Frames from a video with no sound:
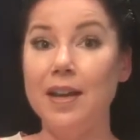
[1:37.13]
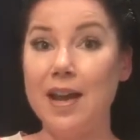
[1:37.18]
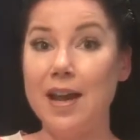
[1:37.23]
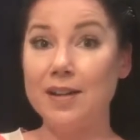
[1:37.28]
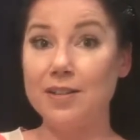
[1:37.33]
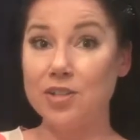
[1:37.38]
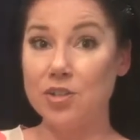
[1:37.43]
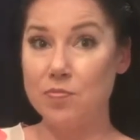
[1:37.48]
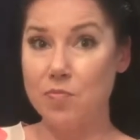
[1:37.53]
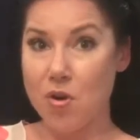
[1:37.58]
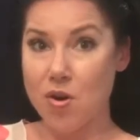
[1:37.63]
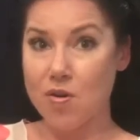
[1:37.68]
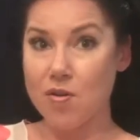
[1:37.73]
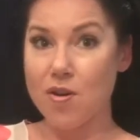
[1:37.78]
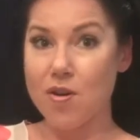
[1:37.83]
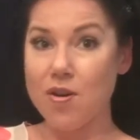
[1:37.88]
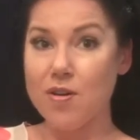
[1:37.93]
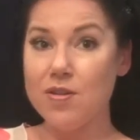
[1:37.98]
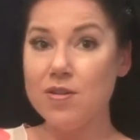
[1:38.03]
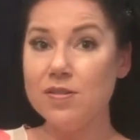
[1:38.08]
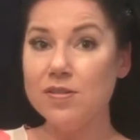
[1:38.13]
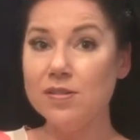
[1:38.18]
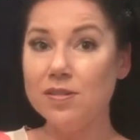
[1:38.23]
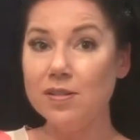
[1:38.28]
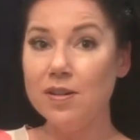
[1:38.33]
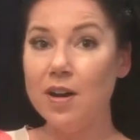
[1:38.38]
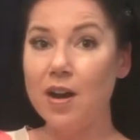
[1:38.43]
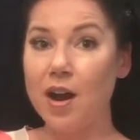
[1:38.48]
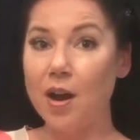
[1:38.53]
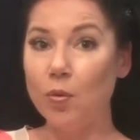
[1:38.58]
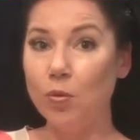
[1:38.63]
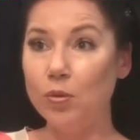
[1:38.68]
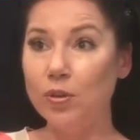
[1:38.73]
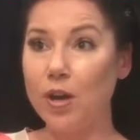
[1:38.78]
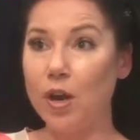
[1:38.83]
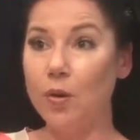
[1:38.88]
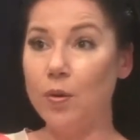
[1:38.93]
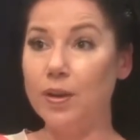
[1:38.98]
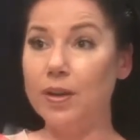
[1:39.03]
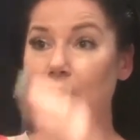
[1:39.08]
Now tomorrow I will
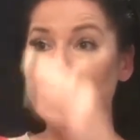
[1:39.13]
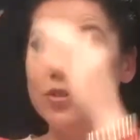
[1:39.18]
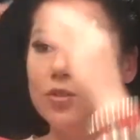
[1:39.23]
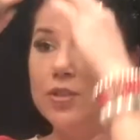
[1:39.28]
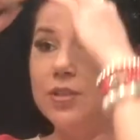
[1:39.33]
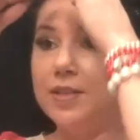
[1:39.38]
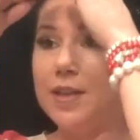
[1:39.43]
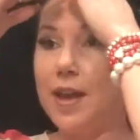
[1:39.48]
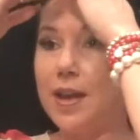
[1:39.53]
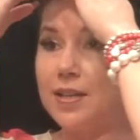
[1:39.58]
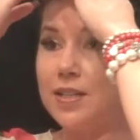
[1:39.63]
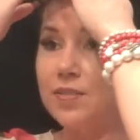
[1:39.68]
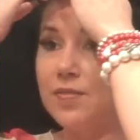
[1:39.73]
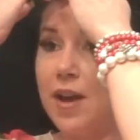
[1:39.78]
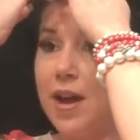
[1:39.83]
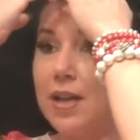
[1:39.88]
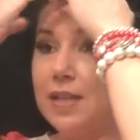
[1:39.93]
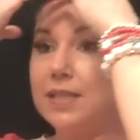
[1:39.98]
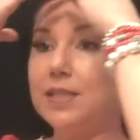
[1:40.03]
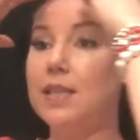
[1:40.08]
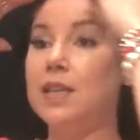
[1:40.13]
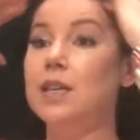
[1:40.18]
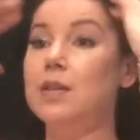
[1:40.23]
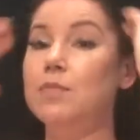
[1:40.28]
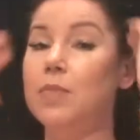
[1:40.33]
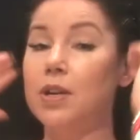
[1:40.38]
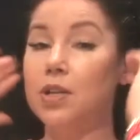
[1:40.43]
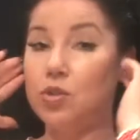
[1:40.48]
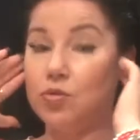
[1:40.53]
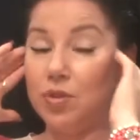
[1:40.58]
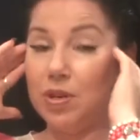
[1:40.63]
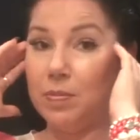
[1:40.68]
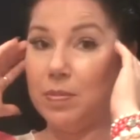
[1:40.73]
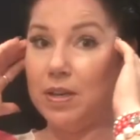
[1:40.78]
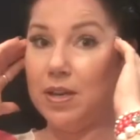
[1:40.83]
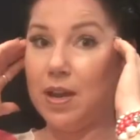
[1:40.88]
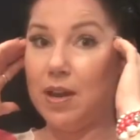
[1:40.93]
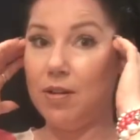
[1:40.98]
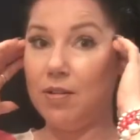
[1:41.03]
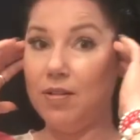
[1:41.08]
go in and use the Activance in my
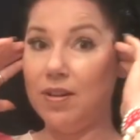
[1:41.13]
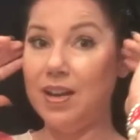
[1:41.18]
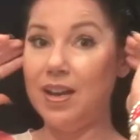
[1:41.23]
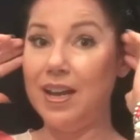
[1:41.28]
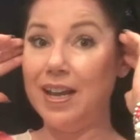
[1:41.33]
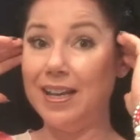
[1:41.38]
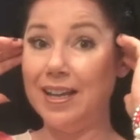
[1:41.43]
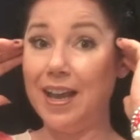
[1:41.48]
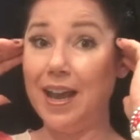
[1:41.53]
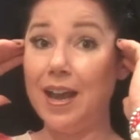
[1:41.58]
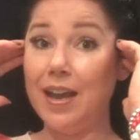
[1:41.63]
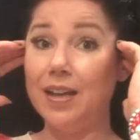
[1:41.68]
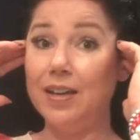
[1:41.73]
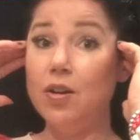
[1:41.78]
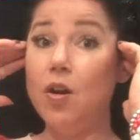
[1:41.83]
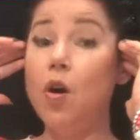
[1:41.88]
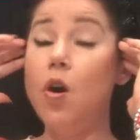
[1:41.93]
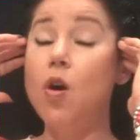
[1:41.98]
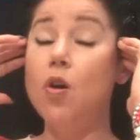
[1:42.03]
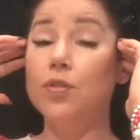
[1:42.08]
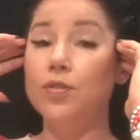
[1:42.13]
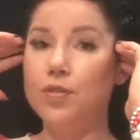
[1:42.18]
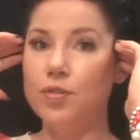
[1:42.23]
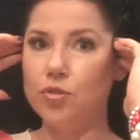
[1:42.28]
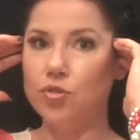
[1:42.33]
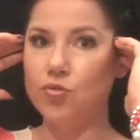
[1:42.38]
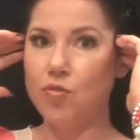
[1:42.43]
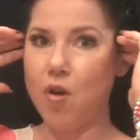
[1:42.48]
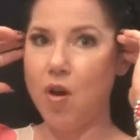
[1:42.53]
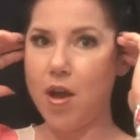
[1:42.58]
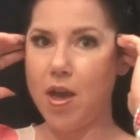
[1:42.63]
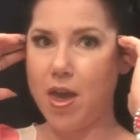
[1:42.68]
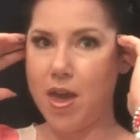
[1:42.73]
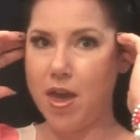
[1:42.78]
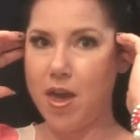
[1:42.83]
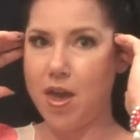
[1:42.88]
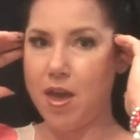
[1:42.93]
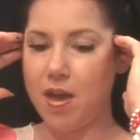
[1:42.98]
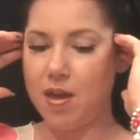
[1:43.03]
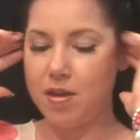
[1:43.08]
treatment area again on dry
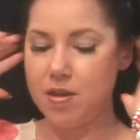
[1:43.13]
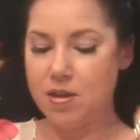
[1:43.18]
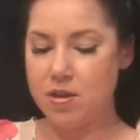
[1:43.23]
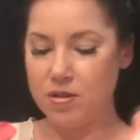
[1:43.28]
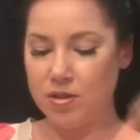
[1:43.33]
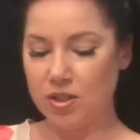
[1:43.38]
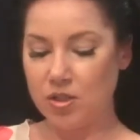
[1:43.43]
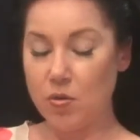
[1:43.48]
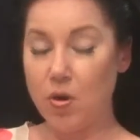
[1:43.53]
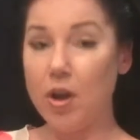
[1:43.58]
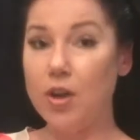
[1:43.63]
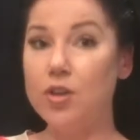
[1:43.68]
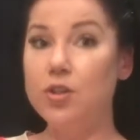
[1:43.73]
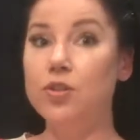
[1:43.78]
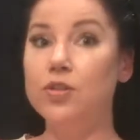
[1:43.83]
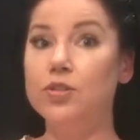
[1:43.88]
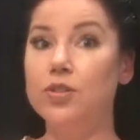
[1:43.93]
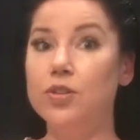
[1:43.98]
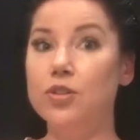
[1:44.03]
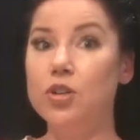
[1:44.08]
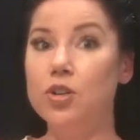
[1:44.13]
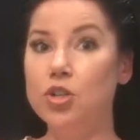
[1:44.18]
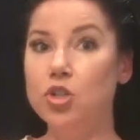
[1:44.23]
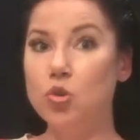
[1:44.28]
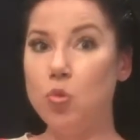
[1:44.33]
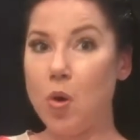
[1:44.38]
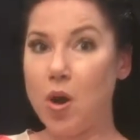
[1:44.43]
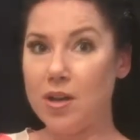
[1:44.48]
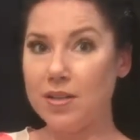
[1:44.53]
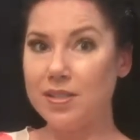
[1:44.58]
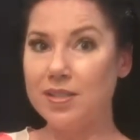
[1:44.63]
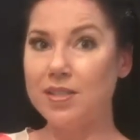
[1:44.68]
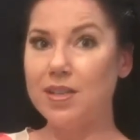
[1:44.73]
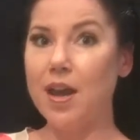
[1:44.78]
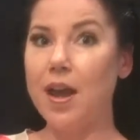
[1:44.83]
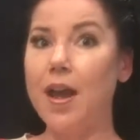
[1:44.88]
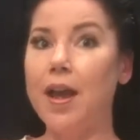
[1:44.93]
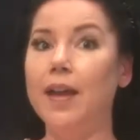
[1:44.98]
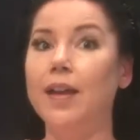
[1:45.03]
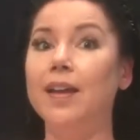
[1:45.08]
hair. So I use it twice a
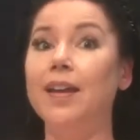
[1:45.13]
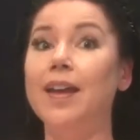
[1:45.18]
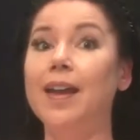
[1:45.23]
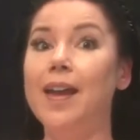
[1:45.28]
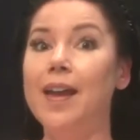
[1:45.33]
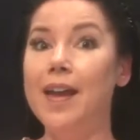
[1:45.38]
day,